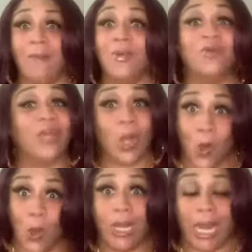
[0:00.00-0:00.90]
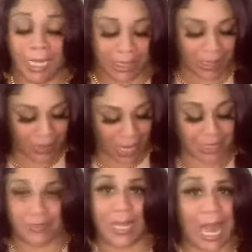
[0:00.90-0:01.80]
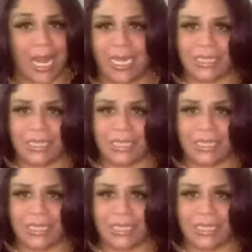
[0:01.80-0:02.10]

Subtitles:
moving on, honey, okay, because we got a lot to